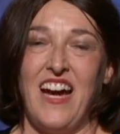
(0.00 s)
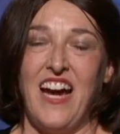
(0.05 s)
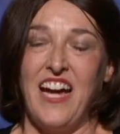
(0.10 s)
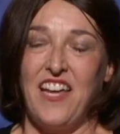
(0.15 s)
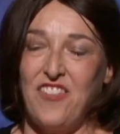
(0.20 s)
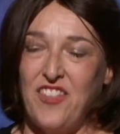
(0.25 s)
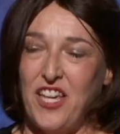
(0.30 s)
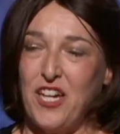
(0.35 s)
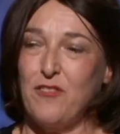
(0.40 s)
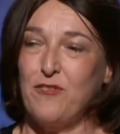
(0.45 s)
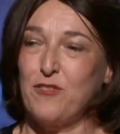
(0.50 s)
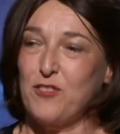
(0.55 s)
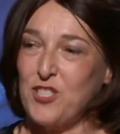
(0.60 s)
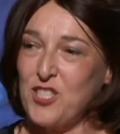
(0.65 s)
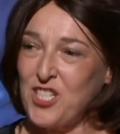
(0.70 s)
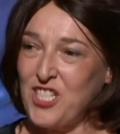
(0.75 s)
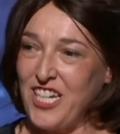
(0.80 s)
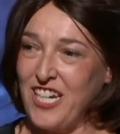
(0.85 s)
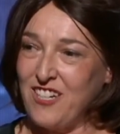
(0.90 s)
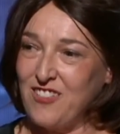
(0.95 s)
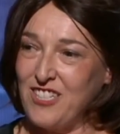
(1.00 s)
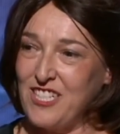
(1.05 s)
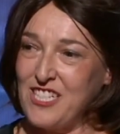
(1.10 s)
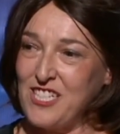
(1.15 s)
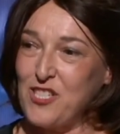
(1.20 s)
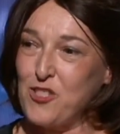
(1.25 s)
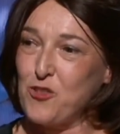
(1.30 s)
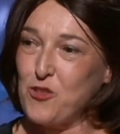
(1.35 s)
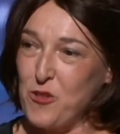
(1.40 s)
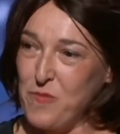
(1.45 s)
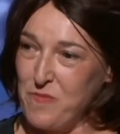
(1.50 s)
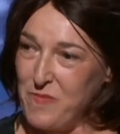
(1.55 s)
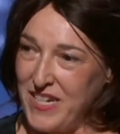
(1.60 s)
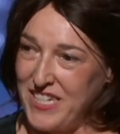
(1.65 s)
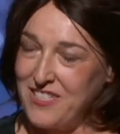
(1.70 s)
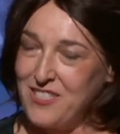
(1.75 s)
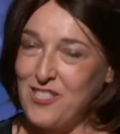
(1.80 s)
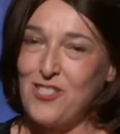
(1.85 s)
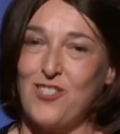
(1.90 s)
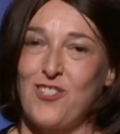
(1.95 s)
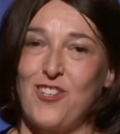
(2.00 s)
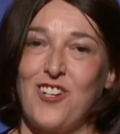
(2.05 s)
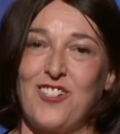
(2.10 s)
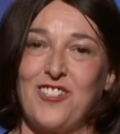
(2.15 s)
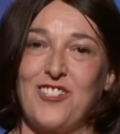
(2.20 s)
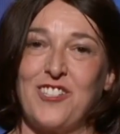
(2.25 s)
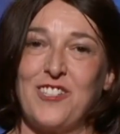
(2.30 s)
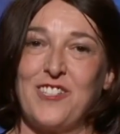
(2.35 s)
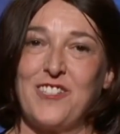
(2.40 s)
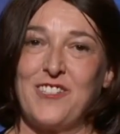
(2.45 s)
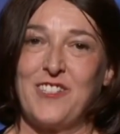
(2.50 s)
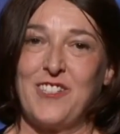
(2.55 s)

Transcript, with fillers: I therefore share this tremendous honor